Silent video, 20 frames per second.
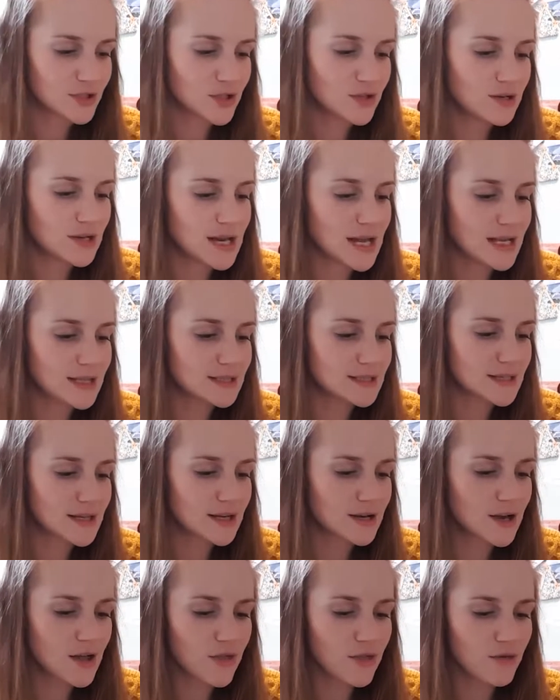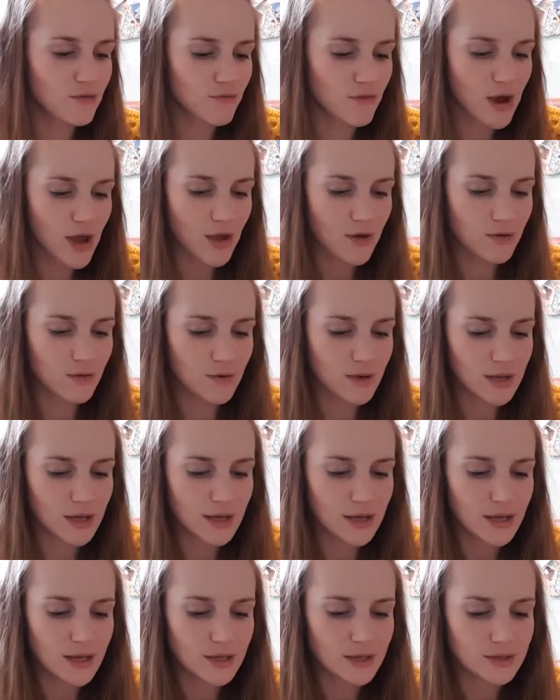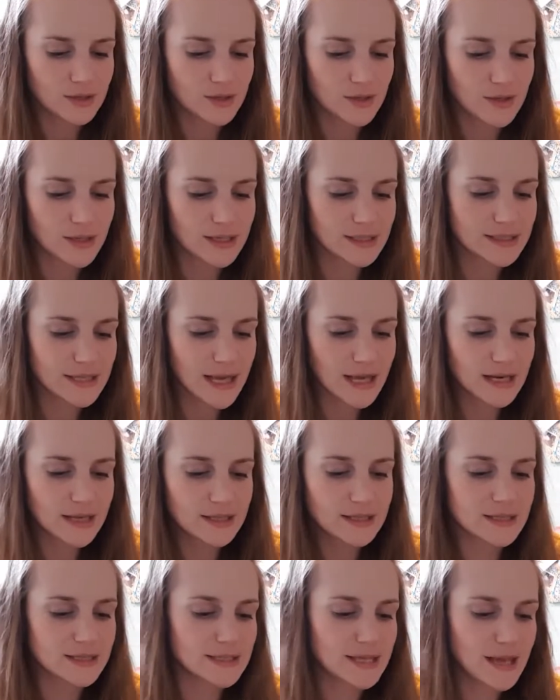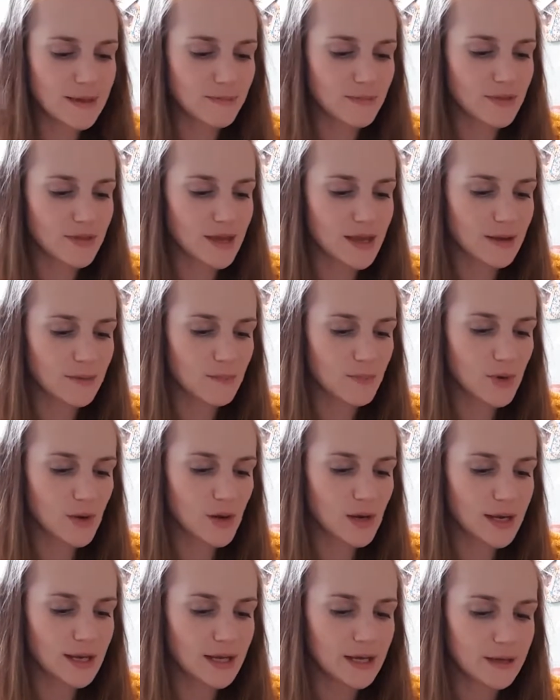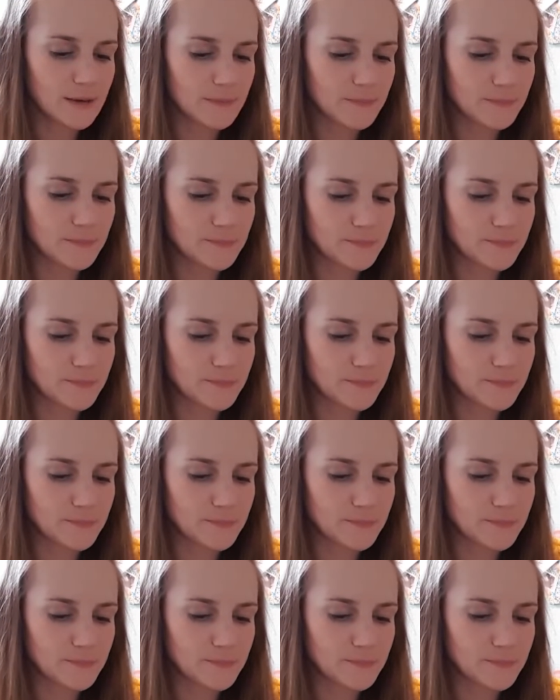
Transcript: You knit another row, doing exactly the same thing, pulling